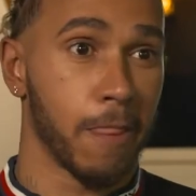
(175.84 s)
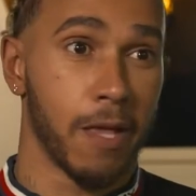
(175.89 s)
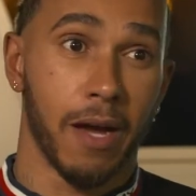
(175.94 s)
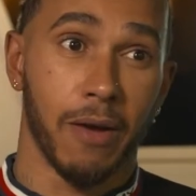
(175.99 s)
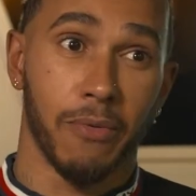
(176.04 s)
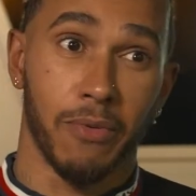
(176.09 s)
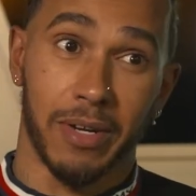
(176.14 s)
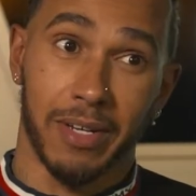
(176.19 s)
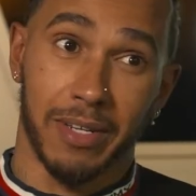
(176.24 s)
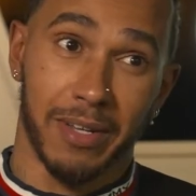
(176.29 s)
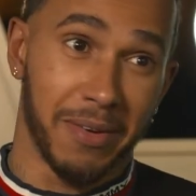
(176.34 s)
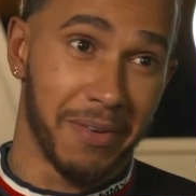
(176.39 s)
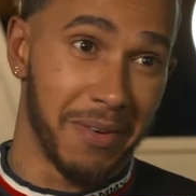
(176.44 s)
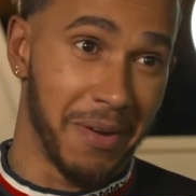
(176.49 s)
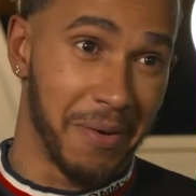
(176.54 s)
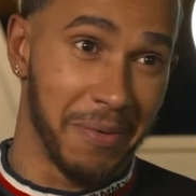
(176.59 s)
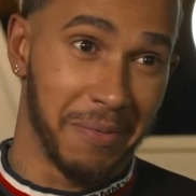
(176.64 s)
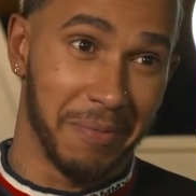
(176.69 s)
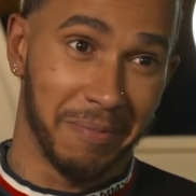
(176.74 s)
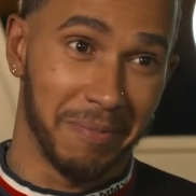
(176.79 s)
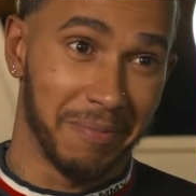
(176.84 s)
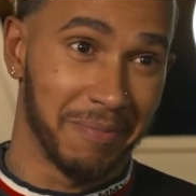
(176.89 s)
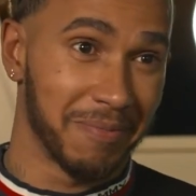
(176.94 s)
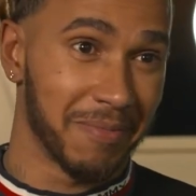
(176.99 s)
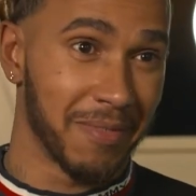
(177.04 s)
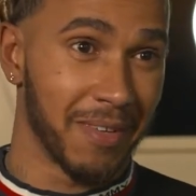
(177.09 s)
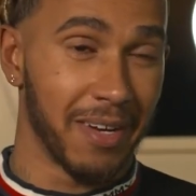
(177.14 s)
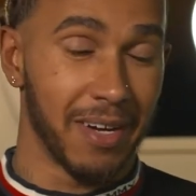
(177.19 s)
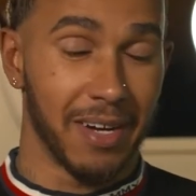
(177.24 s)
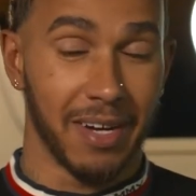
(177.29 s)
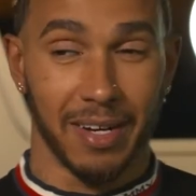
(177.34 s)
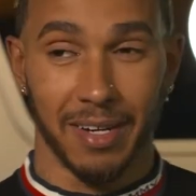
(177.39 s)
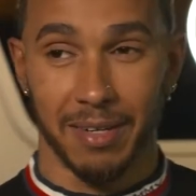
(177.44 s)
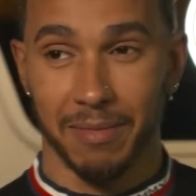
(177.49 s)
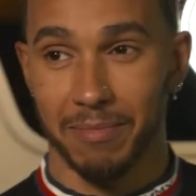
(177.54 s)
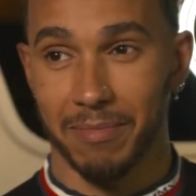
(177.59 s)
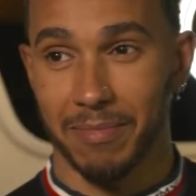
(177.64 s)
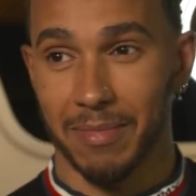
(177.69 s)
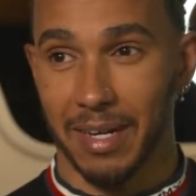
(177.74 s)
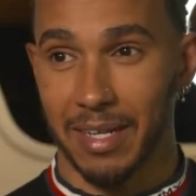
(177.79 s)
I really don't know.
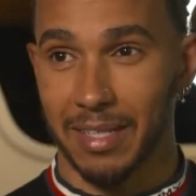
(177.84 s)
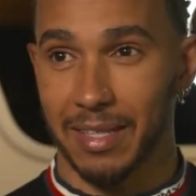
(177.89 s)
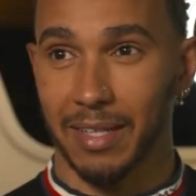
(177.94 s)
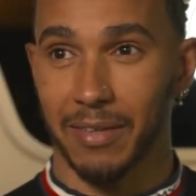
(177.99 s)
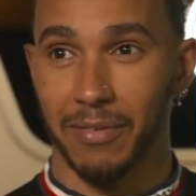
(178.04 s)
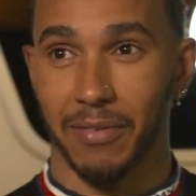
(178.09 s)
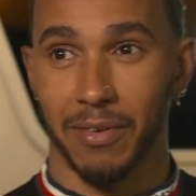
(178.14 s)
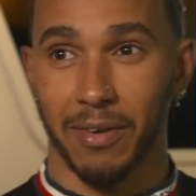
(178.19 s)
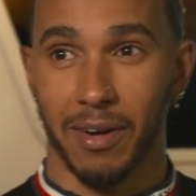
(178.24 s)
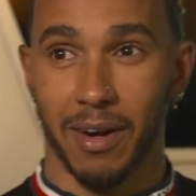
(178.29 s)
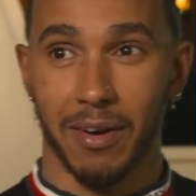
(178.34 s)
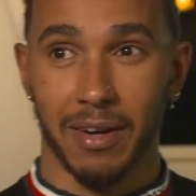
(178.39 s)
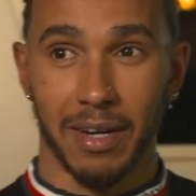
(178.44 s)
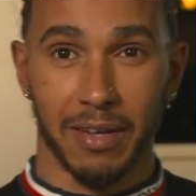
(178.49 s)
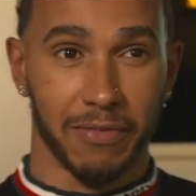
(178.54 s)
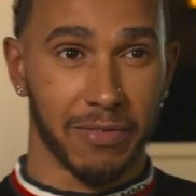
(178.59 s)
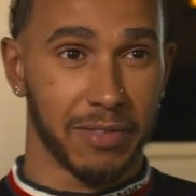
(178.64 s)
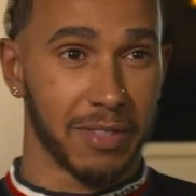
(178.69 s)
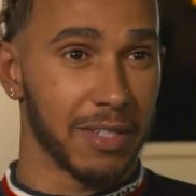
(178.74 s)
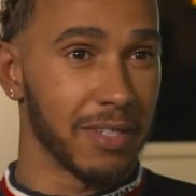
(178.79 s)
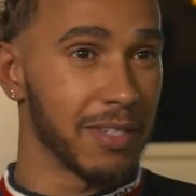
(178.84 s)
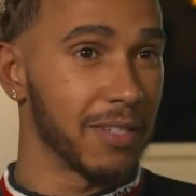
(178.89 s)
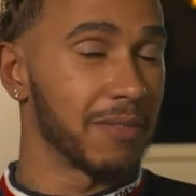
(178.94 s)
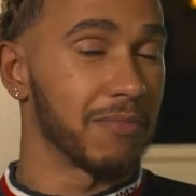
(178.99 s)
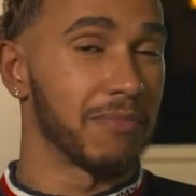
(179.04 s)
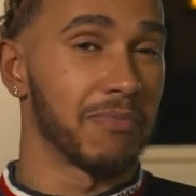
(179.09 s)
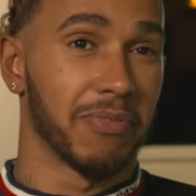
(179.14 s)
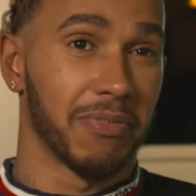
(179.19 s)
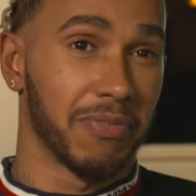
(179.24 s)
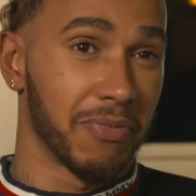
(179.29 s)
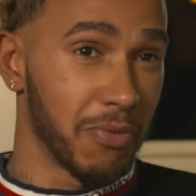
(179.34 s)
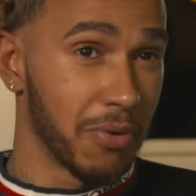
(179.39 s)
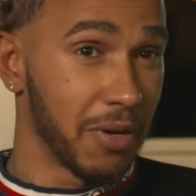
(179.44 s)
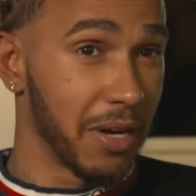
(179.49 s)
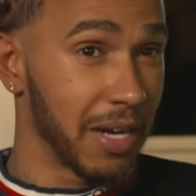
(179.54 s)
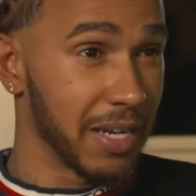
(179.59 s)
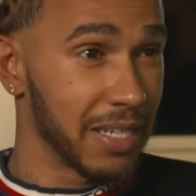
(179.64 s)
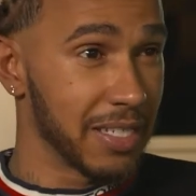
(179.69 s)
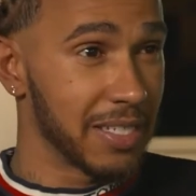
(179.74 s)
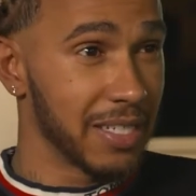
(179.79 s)
I think Ferrari, for what
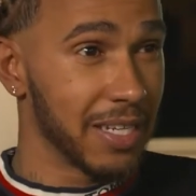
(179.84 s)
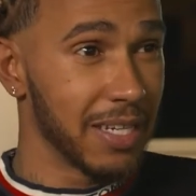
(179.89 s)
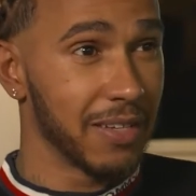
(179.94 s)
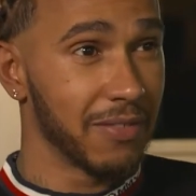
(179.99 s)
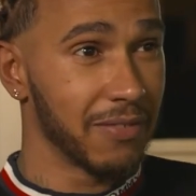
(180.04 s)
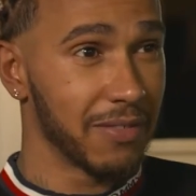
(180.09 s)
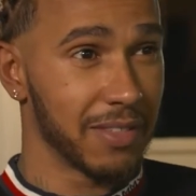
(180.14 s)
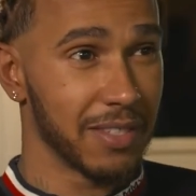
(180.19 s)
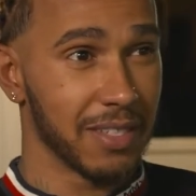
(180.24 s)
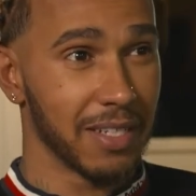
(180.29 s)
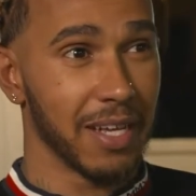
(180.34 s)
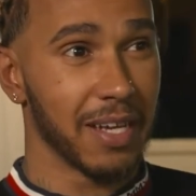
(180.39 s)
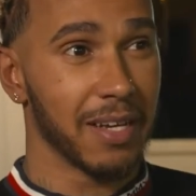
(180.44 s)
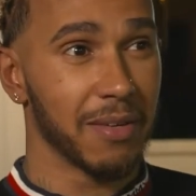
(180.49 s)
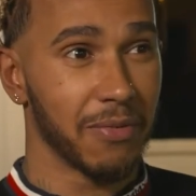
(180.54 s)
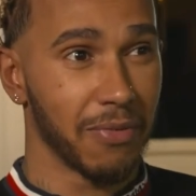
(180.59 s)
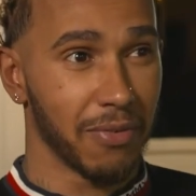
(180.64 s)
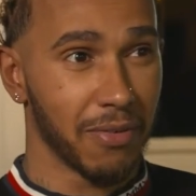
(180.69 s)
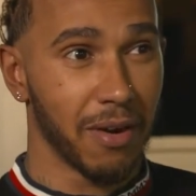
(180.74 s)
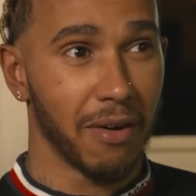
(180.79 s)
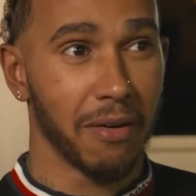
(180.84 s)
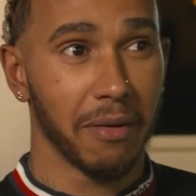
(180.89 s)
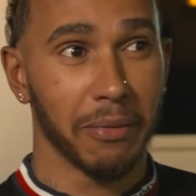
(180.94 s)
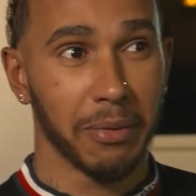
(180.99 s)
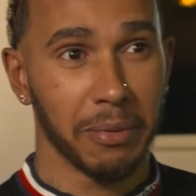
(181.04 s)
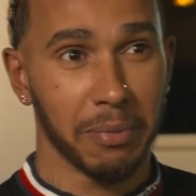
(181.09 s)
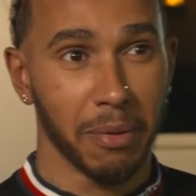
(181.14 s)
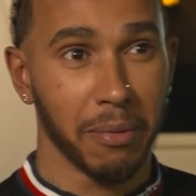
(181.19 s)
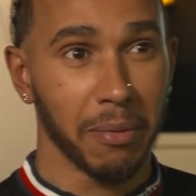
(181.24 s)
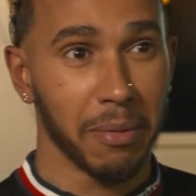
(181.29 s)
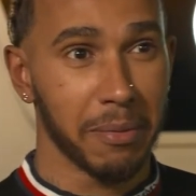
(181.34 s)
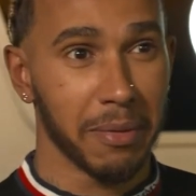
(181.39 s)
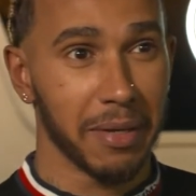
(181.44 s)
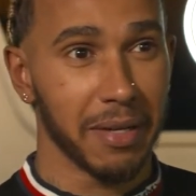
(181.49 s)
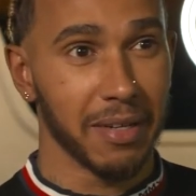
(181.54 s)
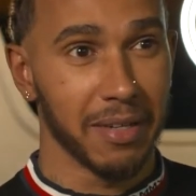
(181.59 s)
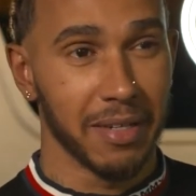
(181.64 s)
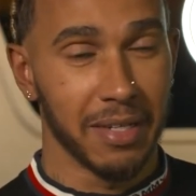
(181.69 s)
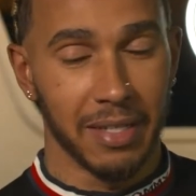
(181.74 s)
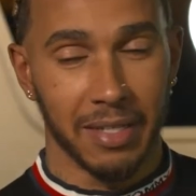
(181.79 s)
I can see today, Ferrari would probably
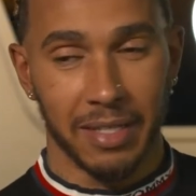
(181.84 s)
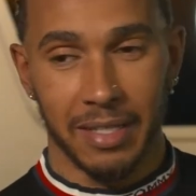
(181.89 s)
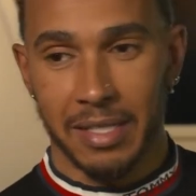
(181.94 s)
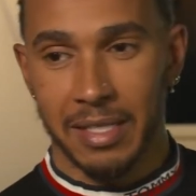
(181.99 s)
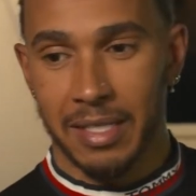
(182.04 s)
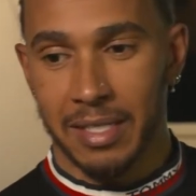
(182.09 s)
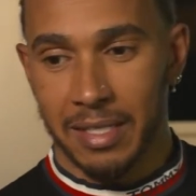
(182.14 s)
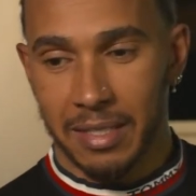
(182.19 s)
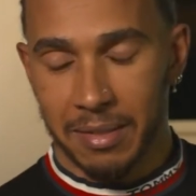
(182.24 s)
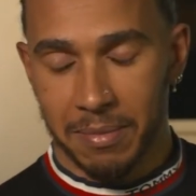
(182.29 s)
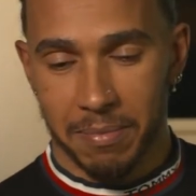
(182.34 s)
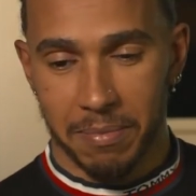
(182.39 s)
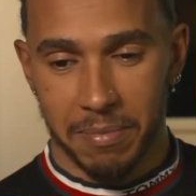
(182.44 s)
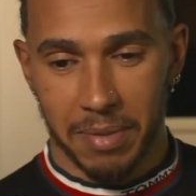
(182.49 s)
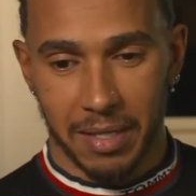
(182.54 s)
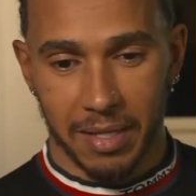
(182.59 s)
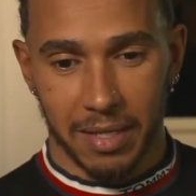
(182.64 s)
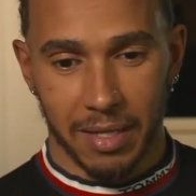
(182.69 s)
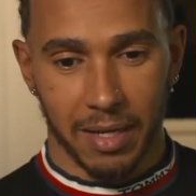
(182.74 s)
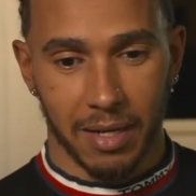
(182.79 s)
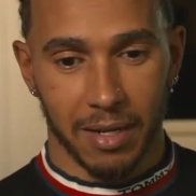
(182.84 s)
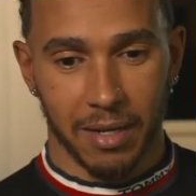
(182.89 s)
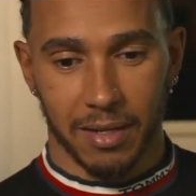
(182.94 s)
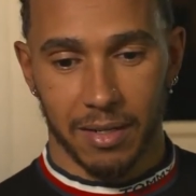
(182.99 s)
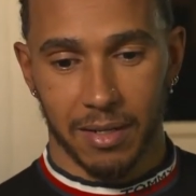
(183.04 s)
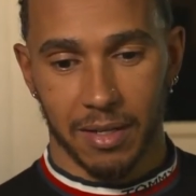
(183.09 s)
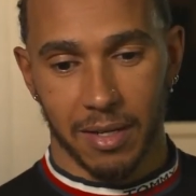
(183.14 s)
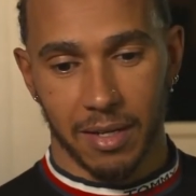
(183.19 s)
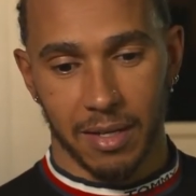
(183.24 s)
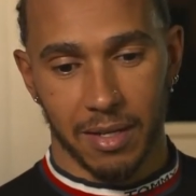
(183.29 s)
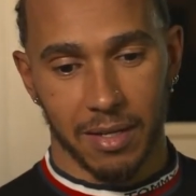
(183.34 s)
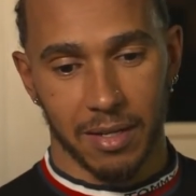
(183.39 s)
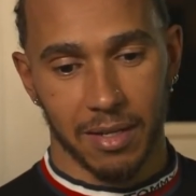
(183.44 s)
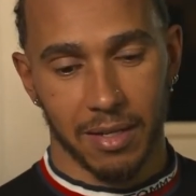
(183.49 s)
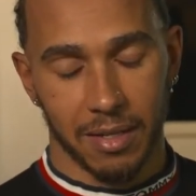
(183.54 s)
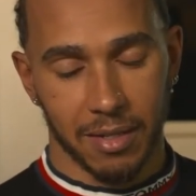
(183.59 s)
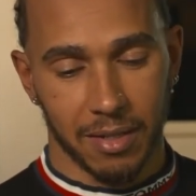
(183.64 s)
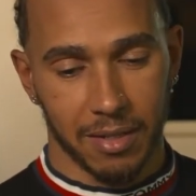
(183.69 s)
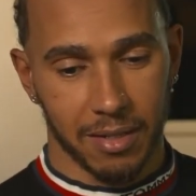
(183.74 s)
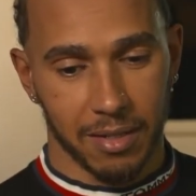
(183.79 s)
be getting
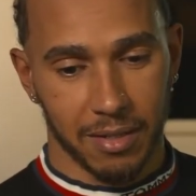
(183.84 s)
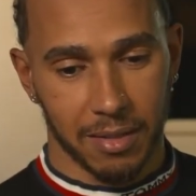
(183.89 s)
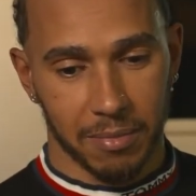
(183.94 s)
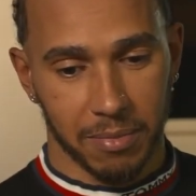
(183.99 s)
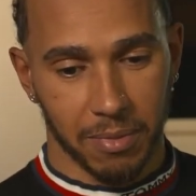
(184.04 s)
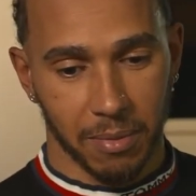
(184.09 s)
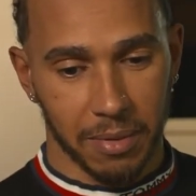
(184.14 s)
a